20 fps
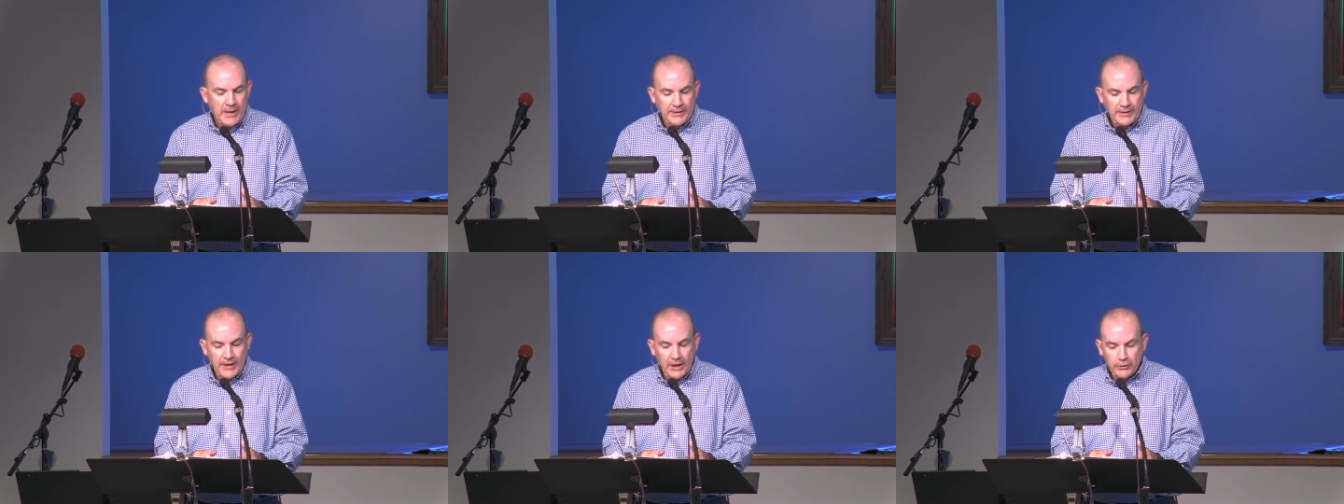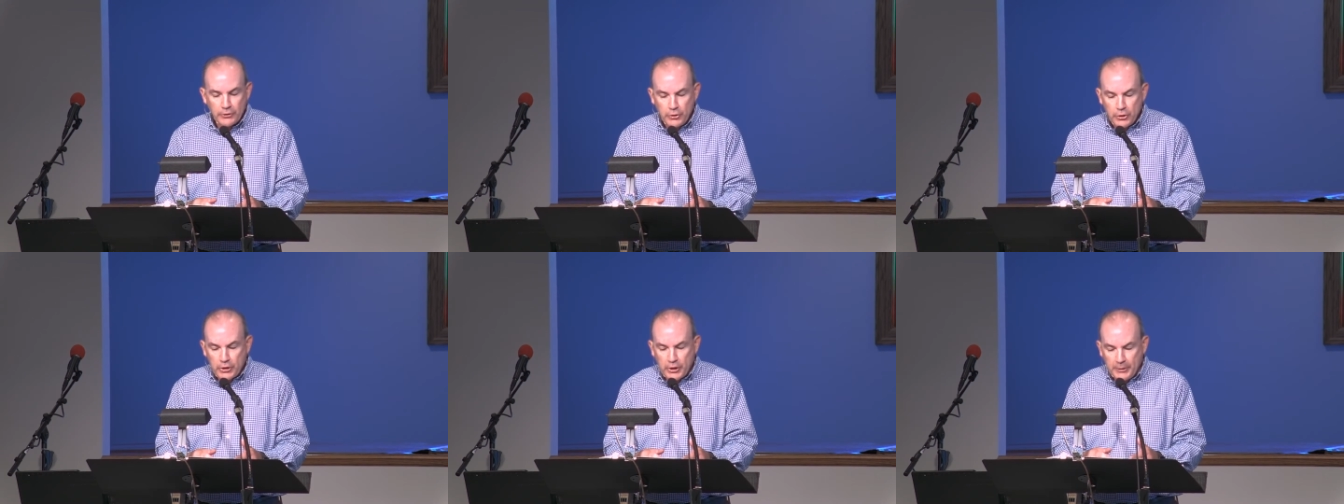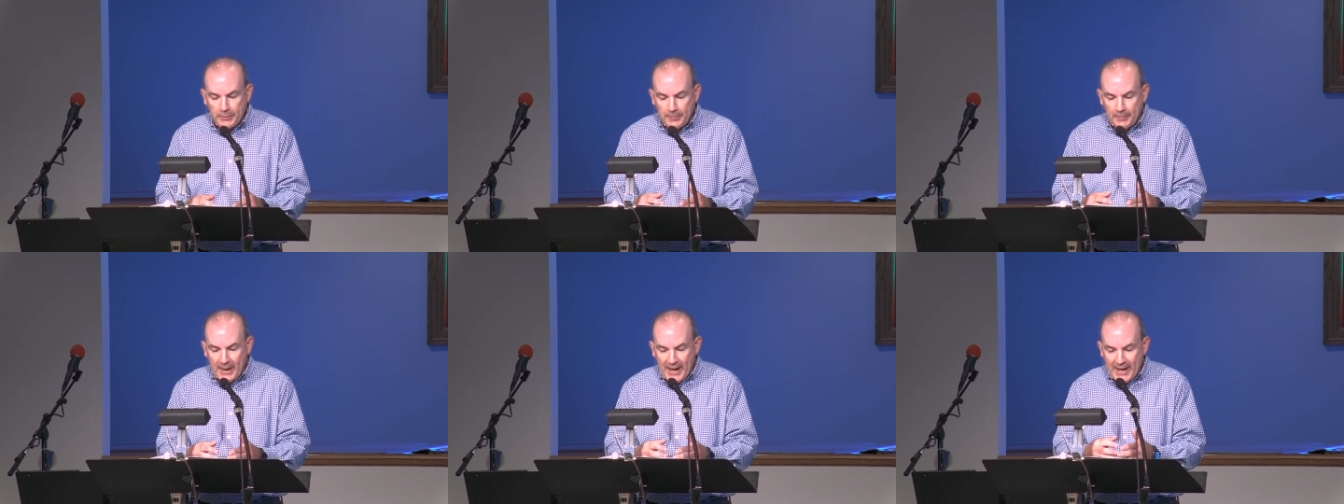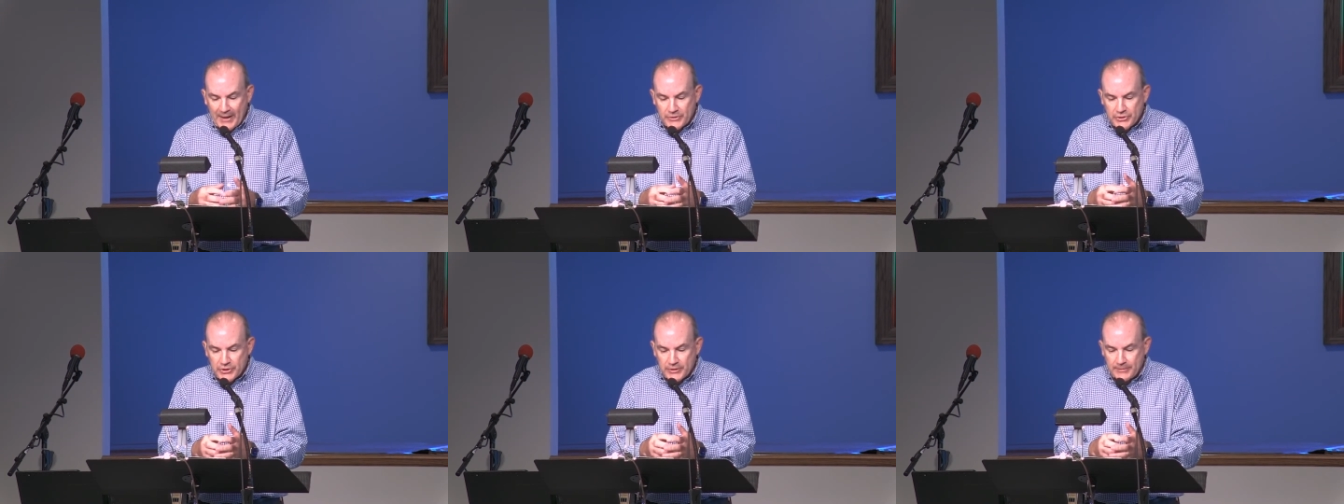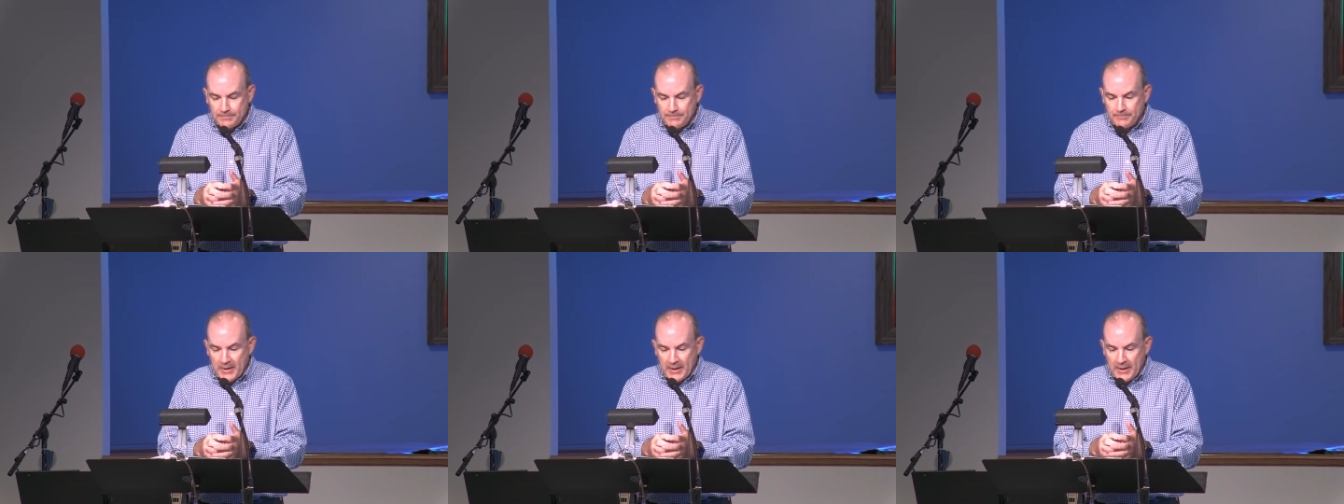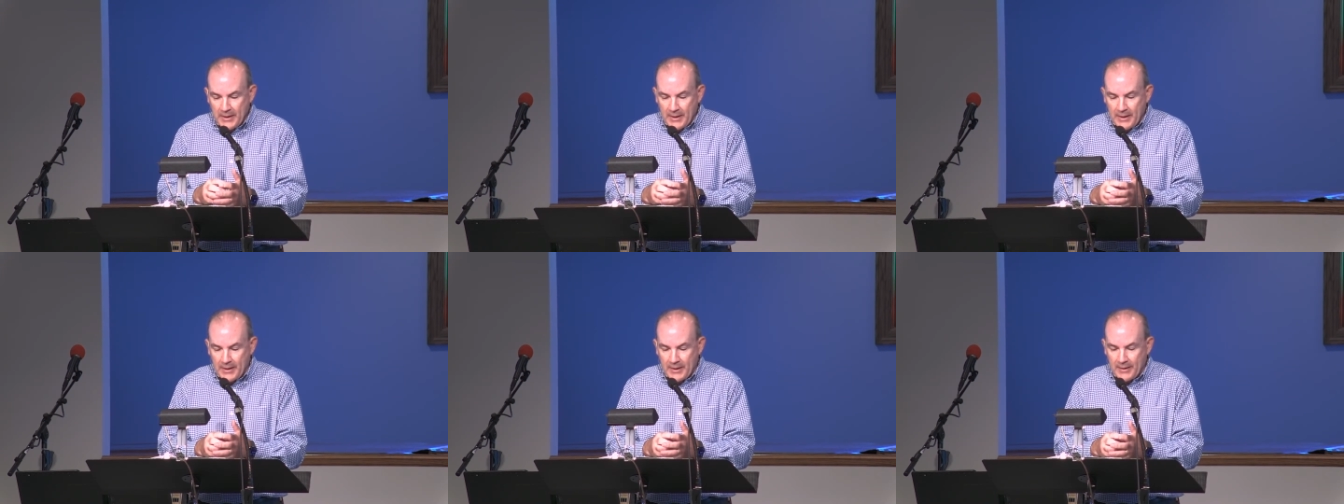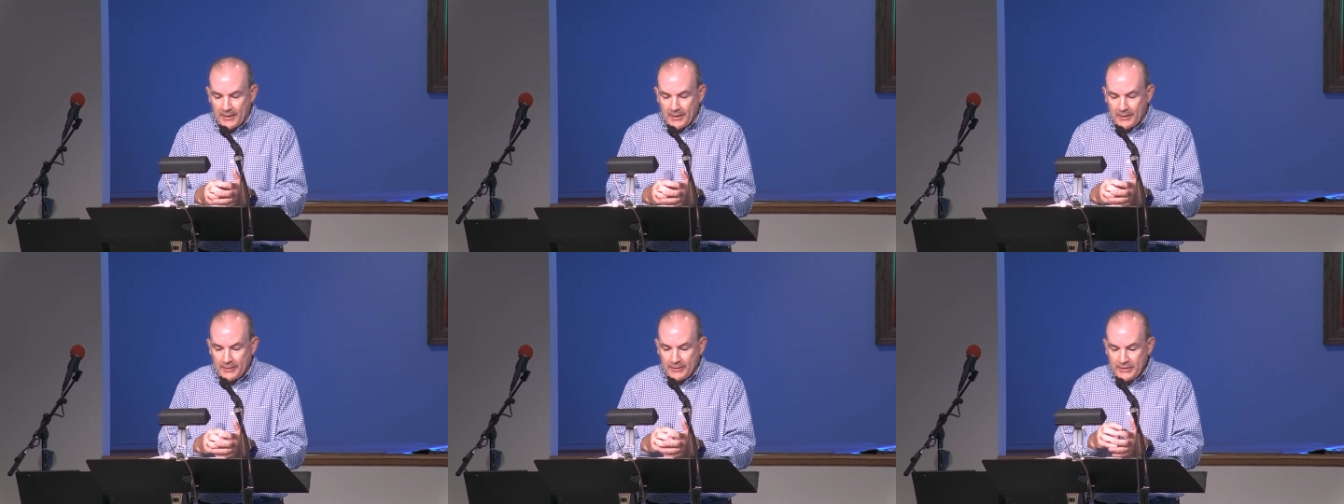Now, you can imagine uh,